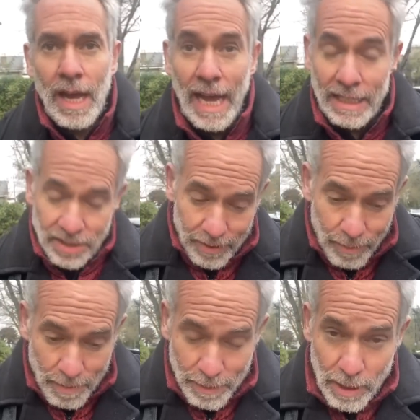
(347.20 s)
And so it
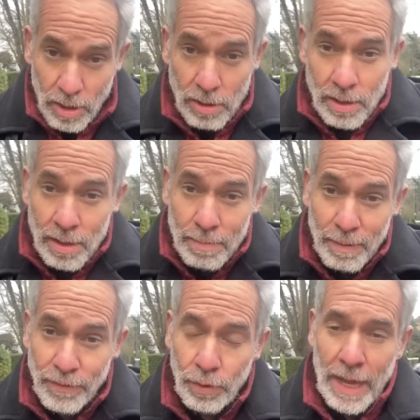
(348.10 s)
won't be long
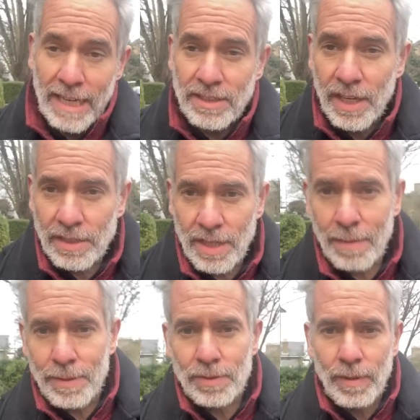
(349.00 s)
before that turns
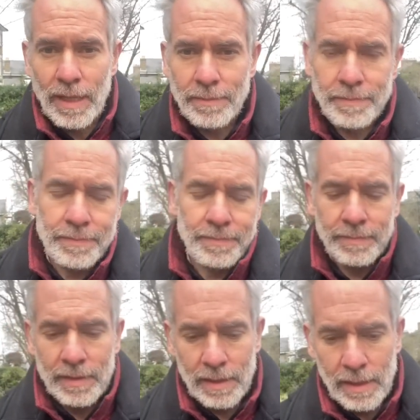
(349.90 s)
up as well.
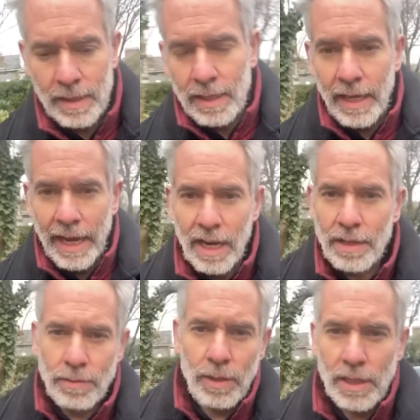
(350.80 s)
In
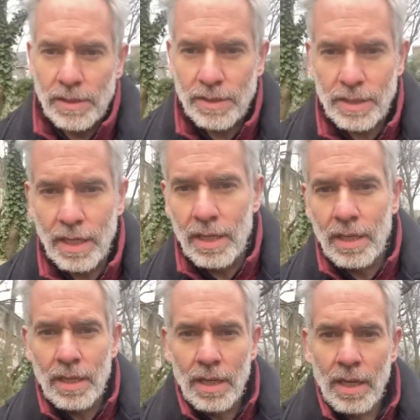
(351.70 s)
other words,
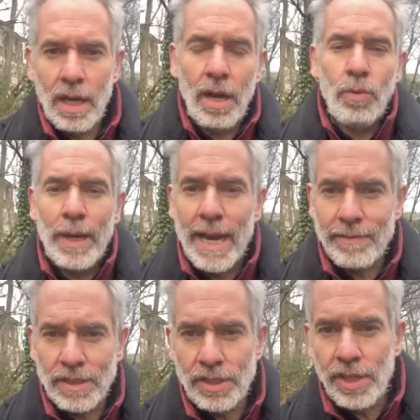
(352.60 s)
we have
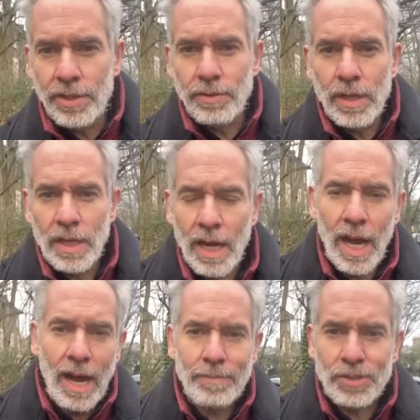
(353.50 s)
a new
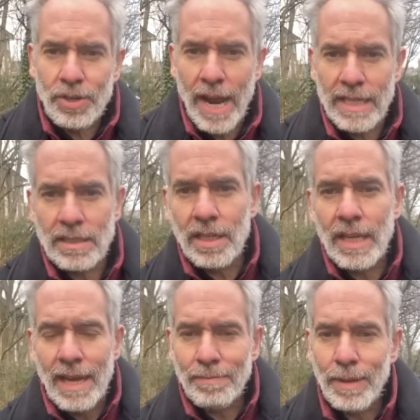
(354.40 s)
uptrend
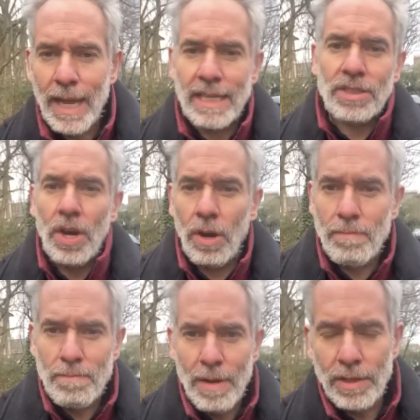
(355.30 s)
in place on
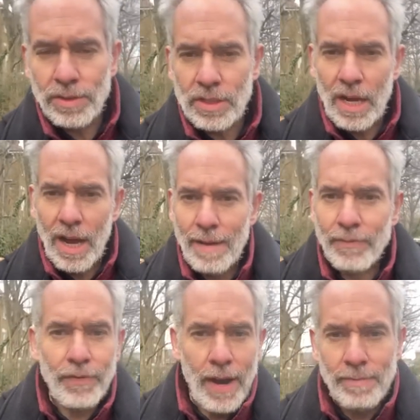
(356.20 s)
most time
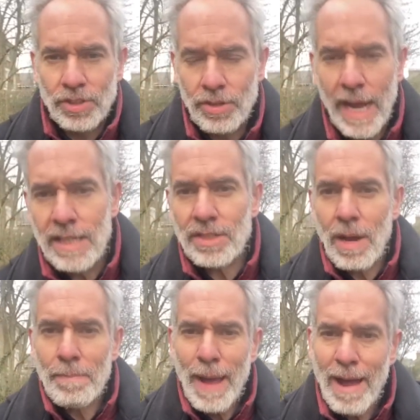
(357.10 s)
frames. Trends
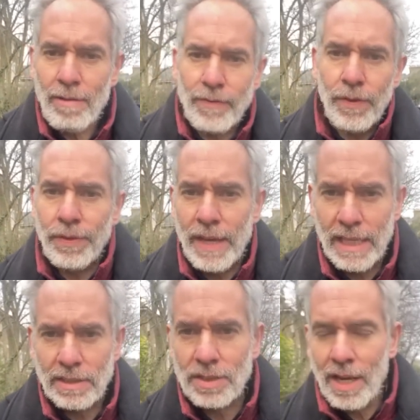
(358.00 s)
are powerful
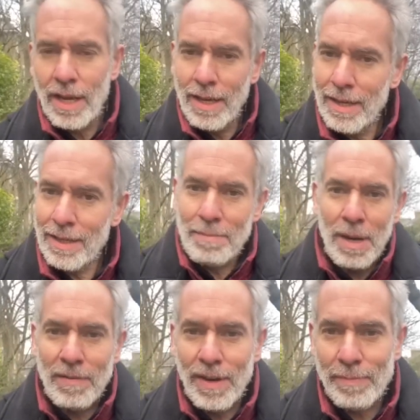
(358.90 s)
things. You
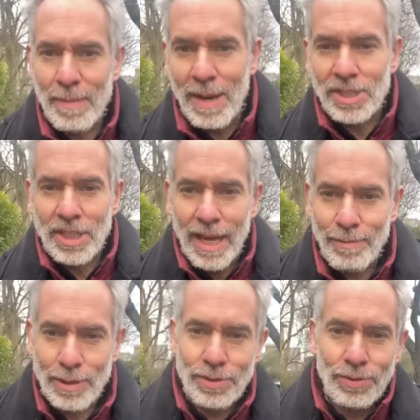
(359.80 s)
might have heard me mention that
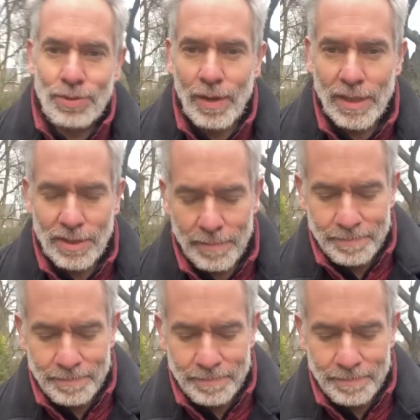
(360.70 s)
once or twice.